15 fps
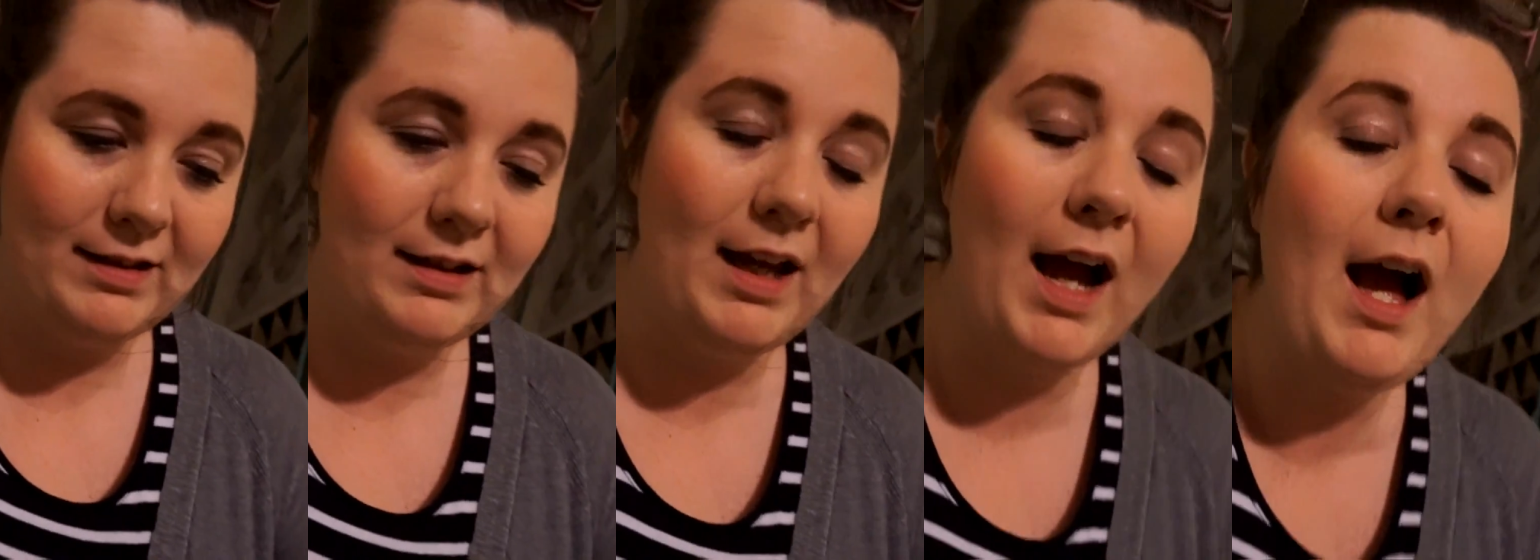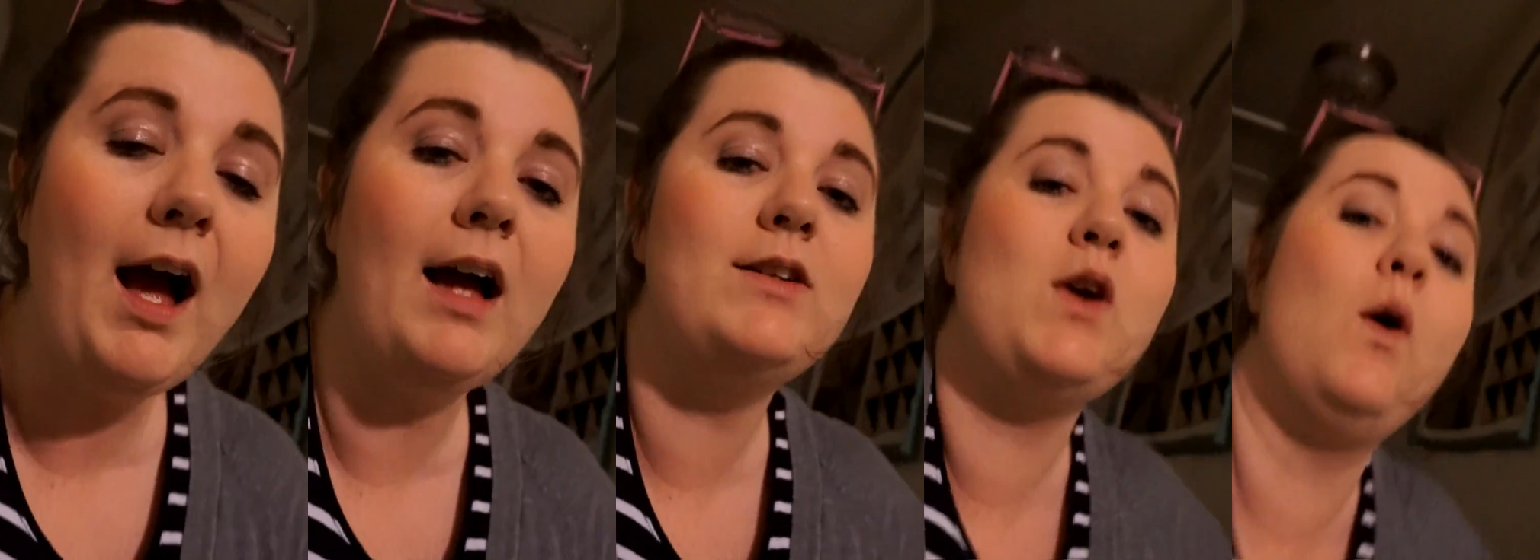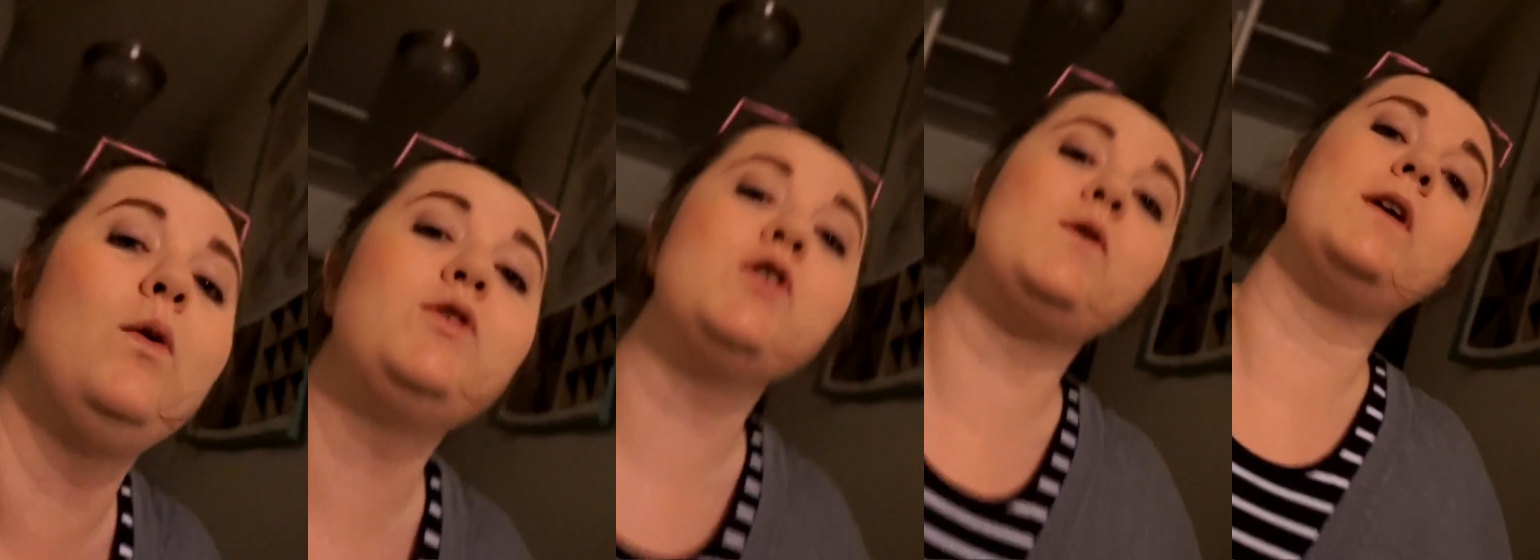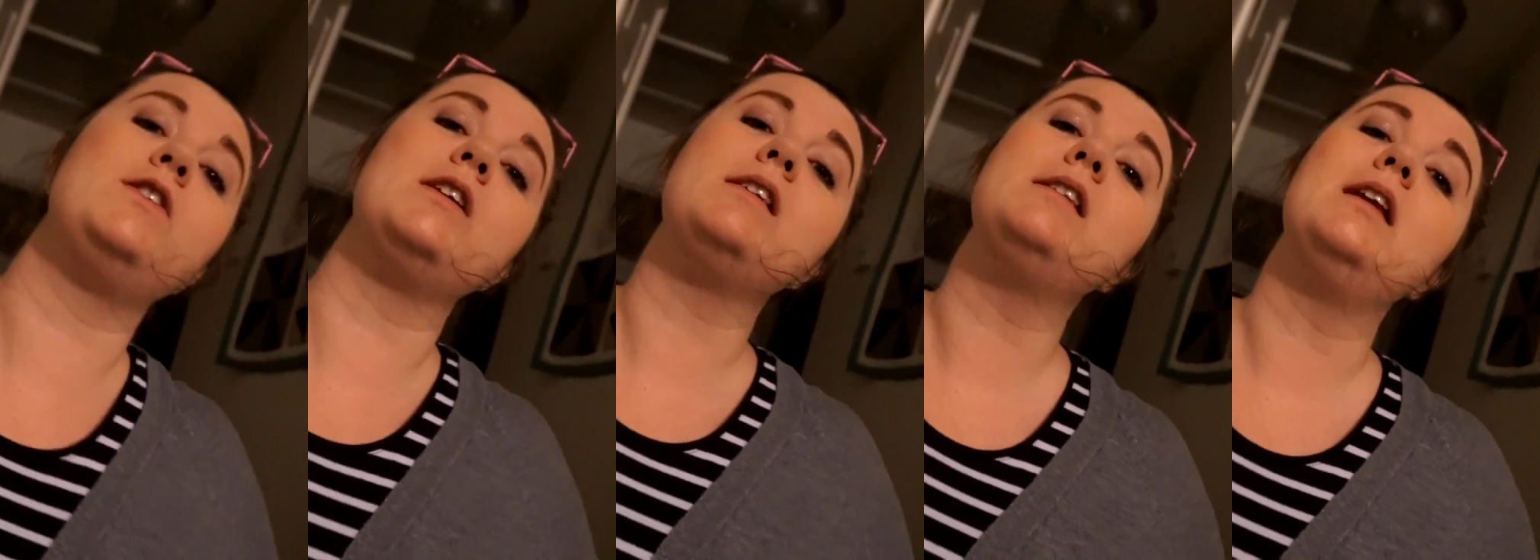Yeah, I told you, I
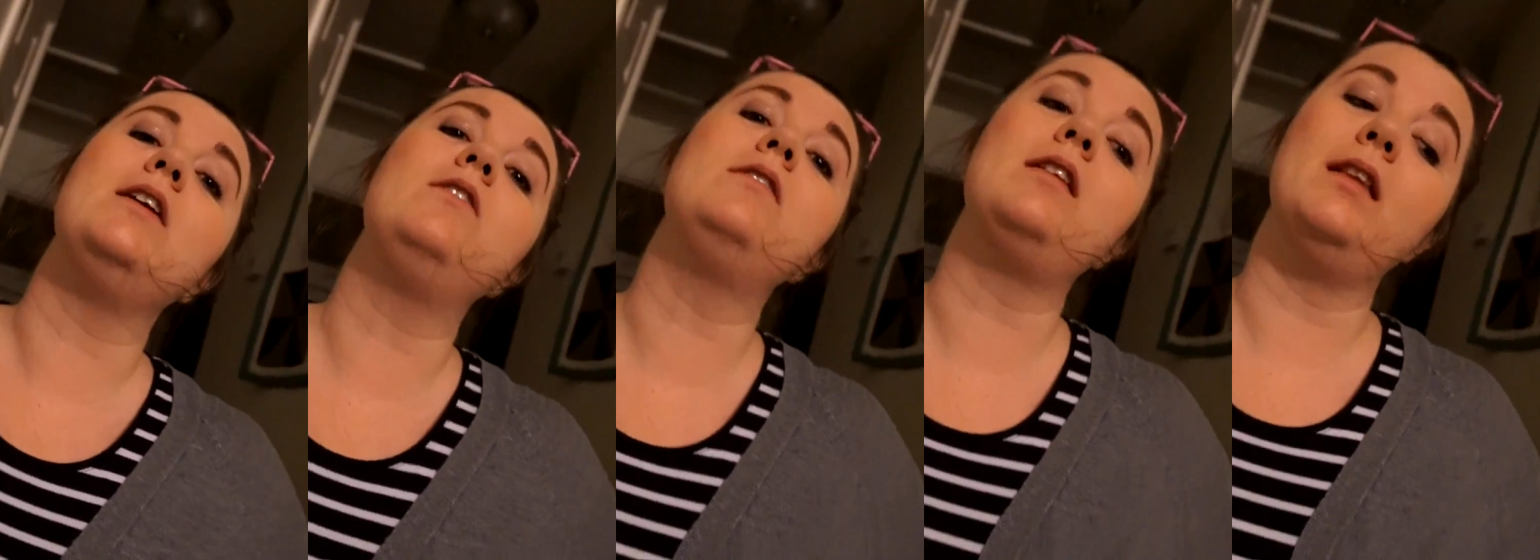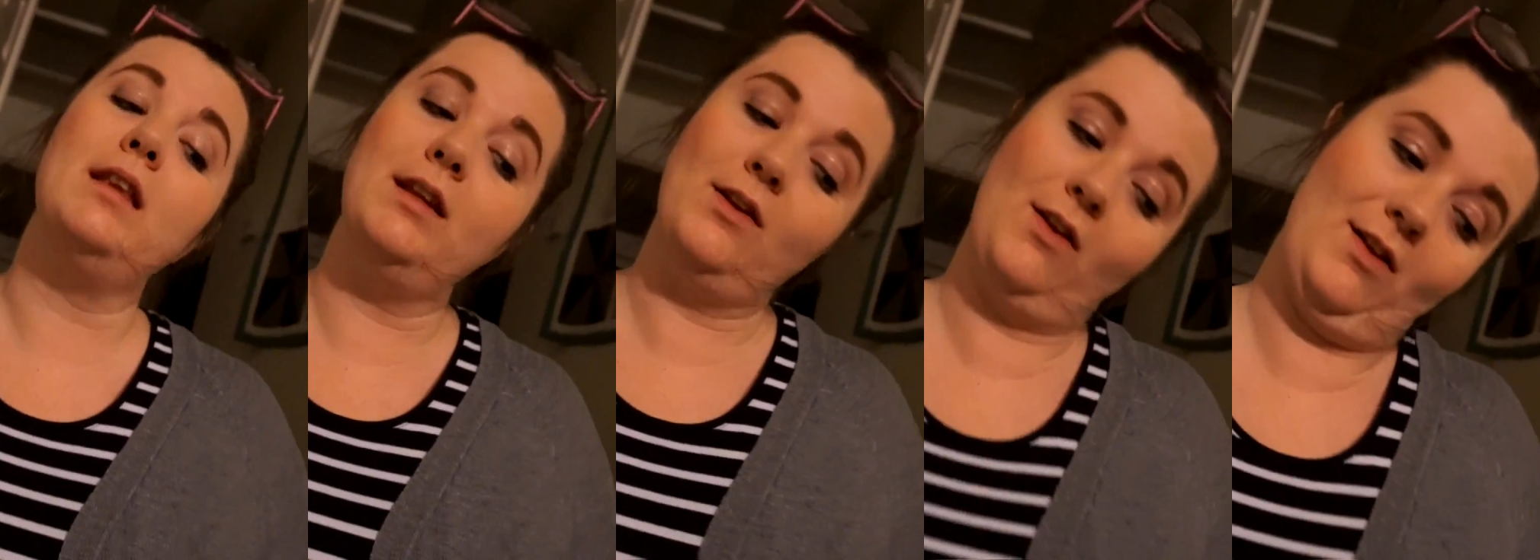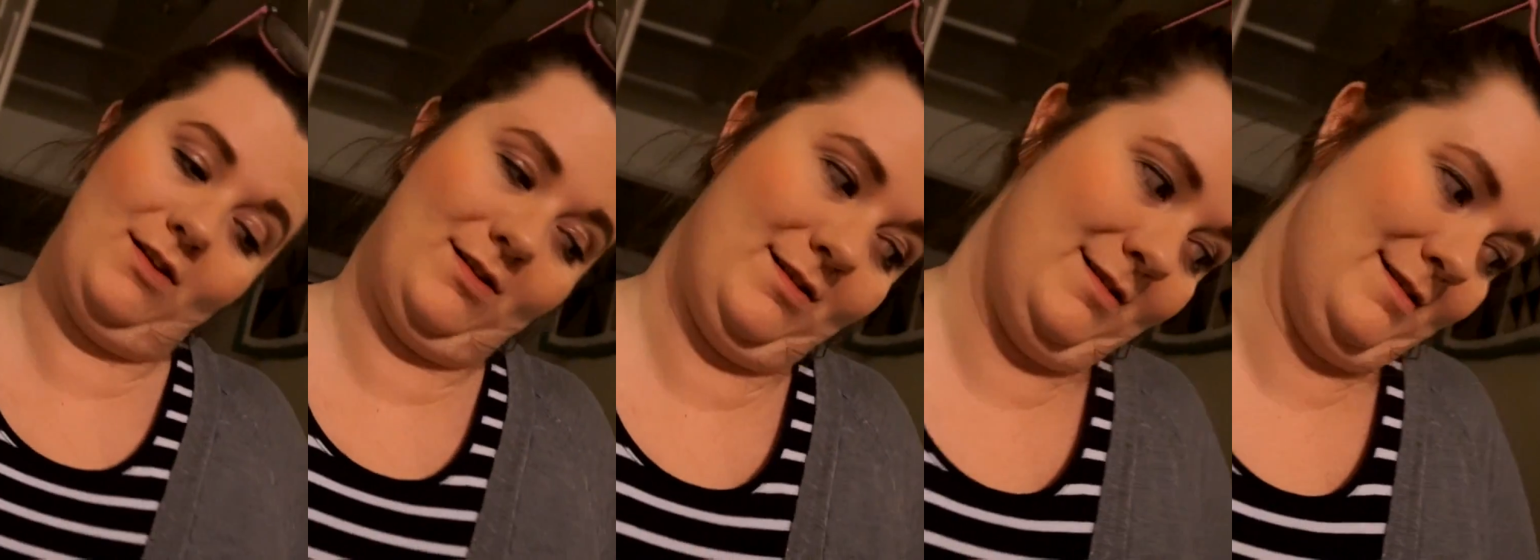just tinkled a little.